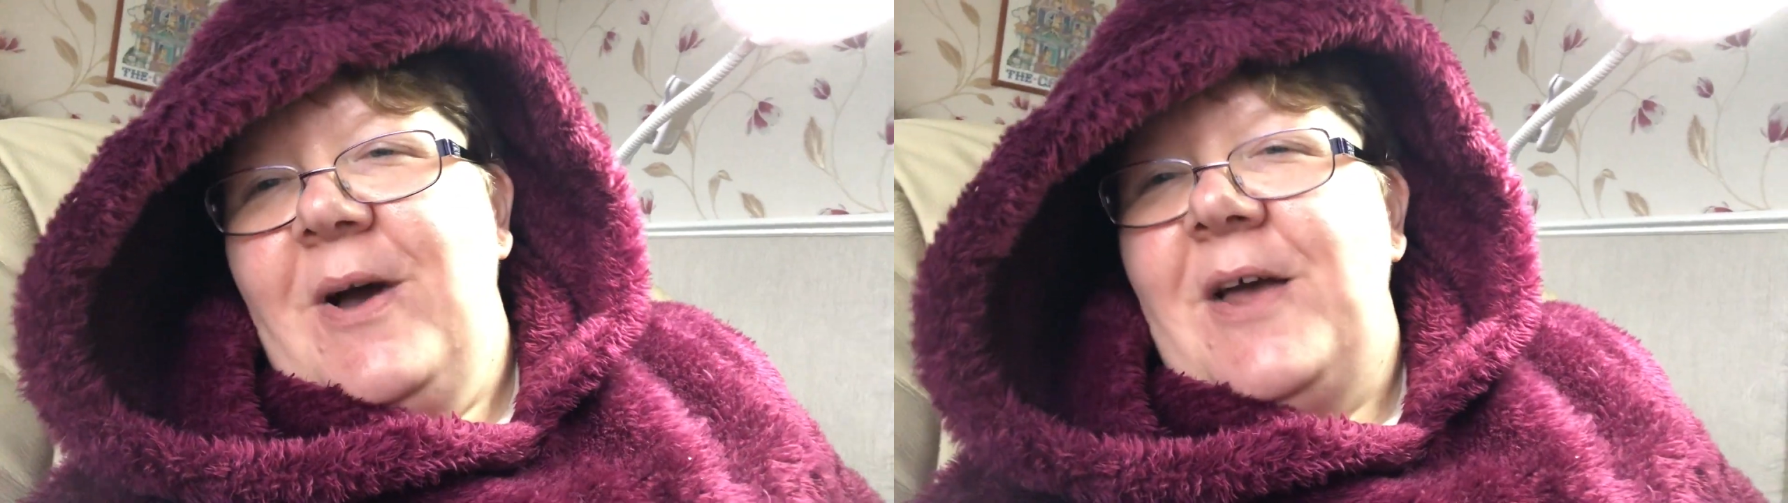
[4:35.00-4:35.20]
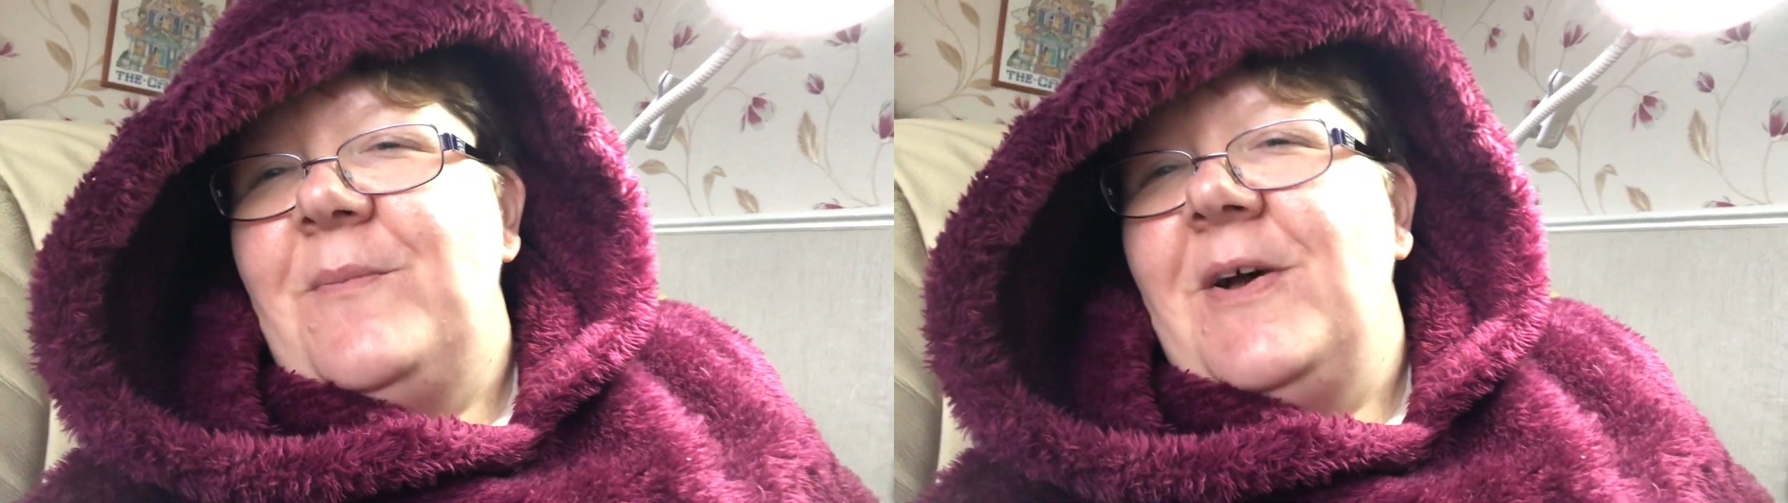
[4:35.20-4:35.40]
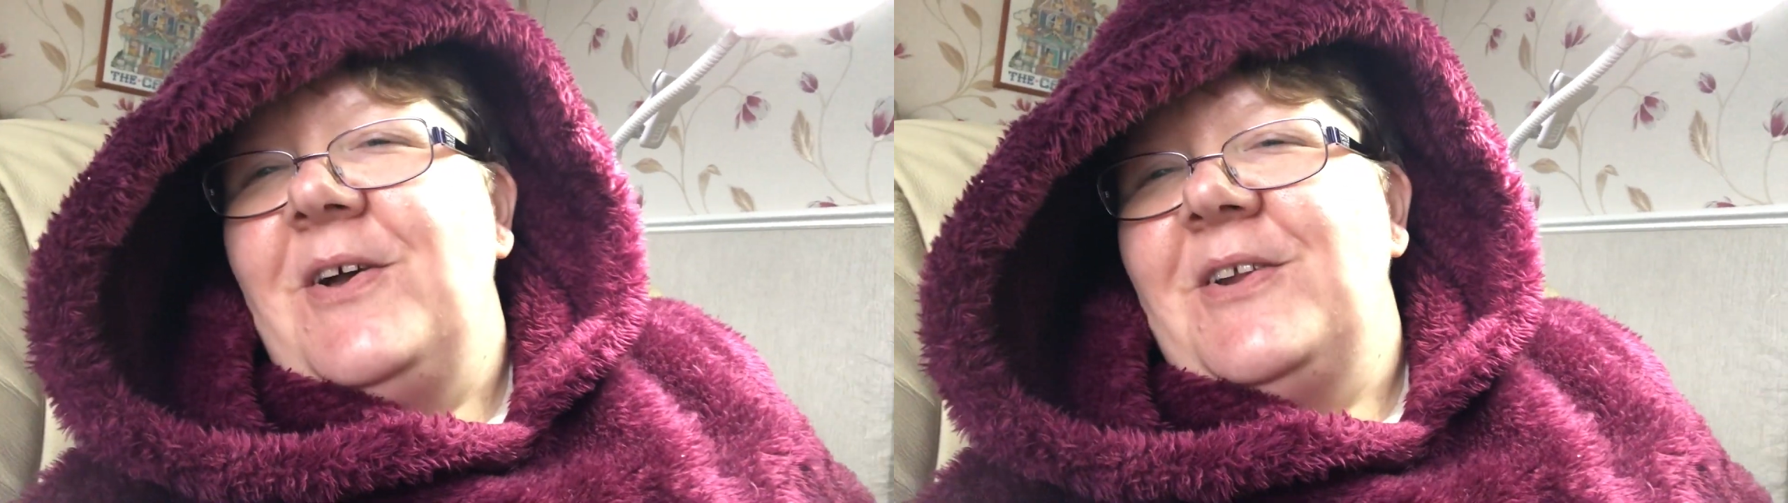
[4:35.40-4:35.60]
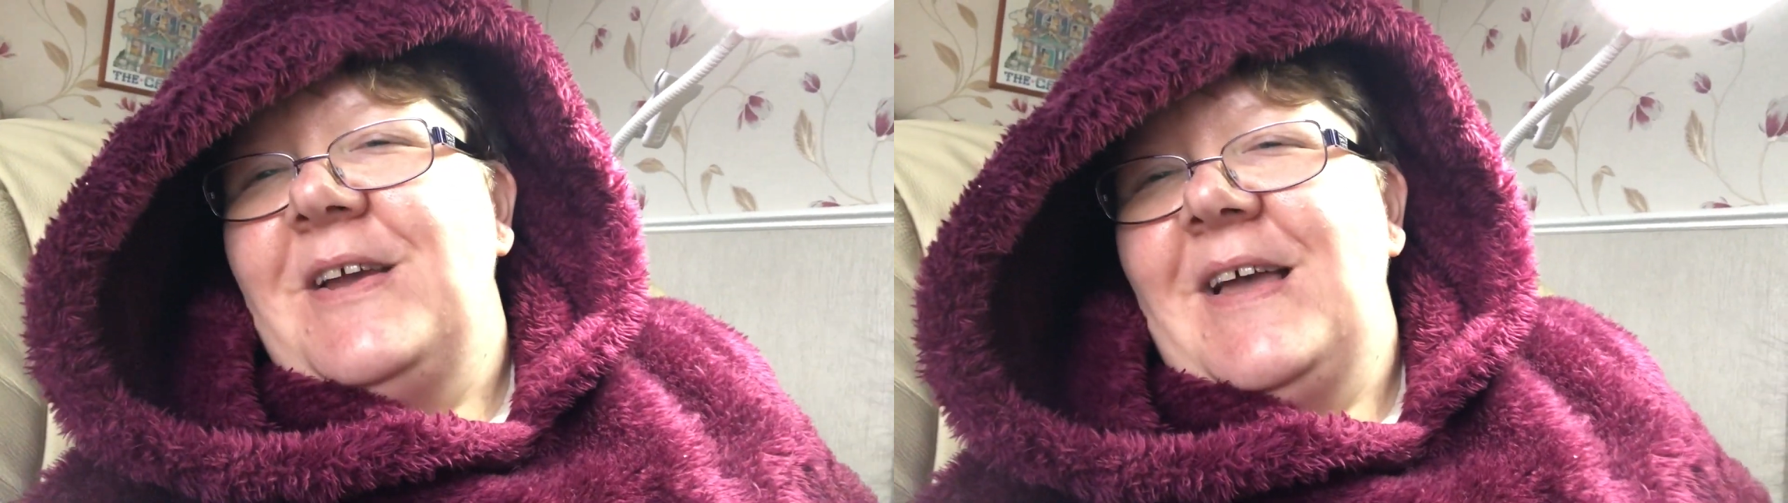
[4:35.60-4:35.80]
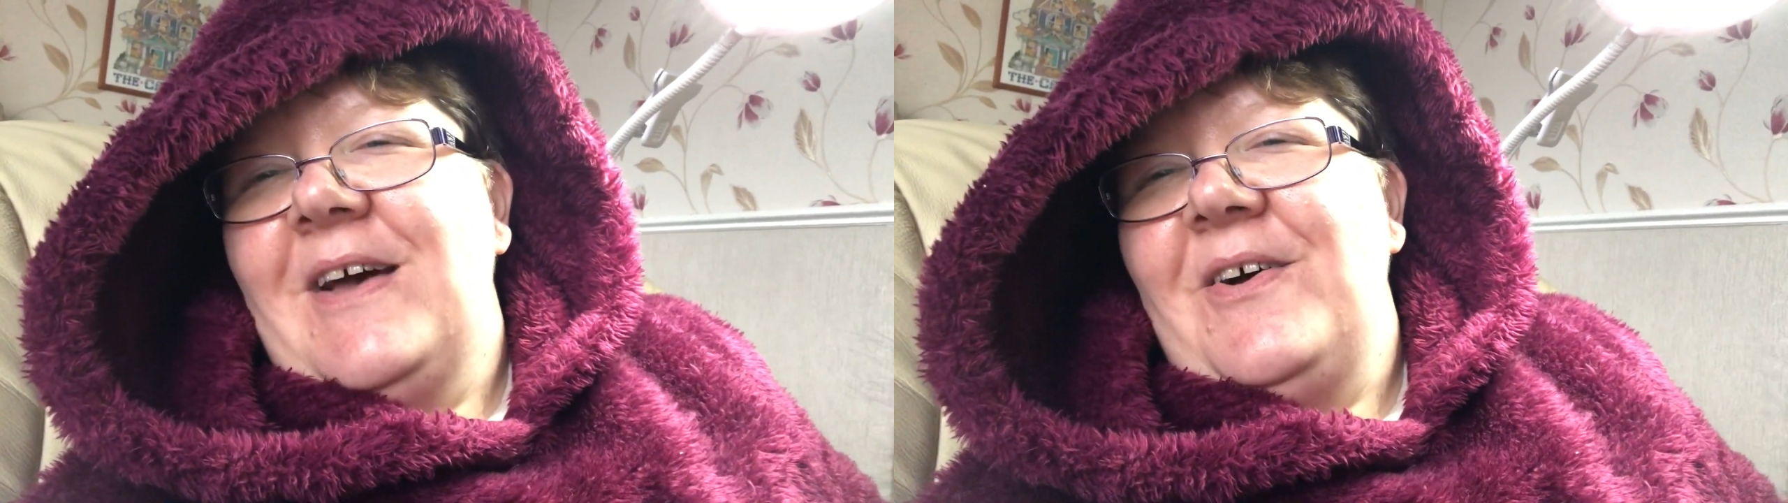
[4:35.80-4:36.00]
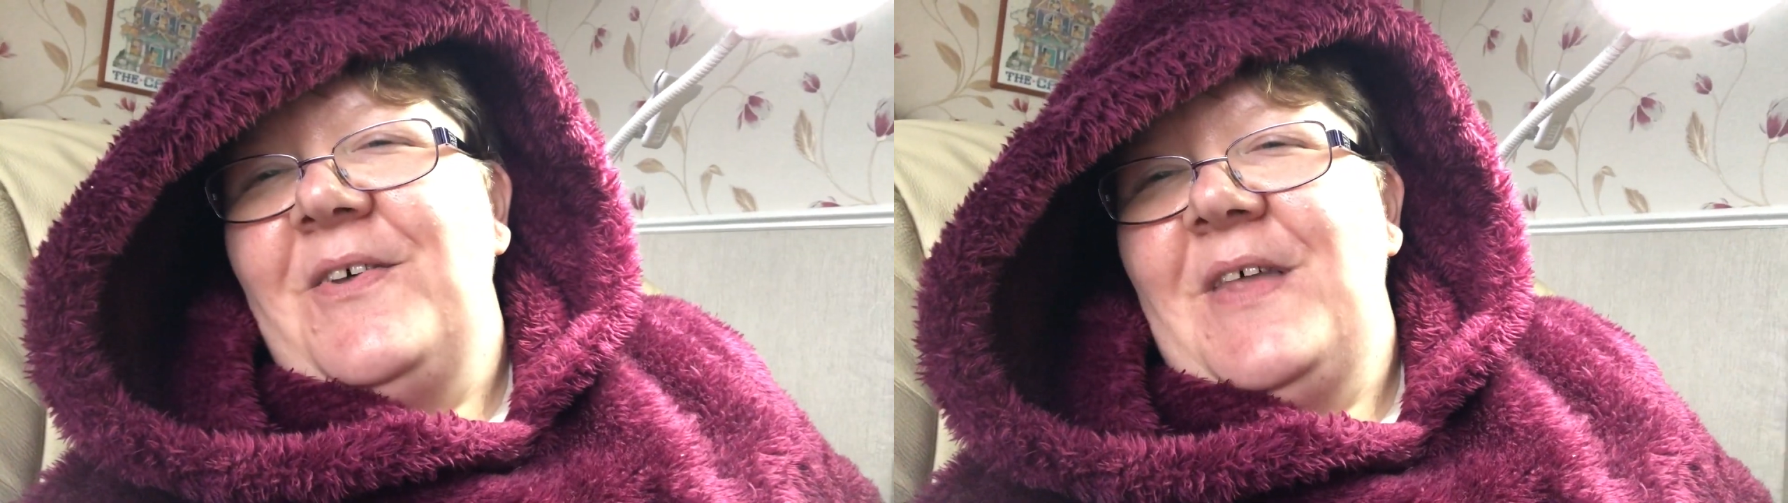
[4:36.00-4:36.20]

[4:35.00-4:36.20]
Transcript: way am I going to get all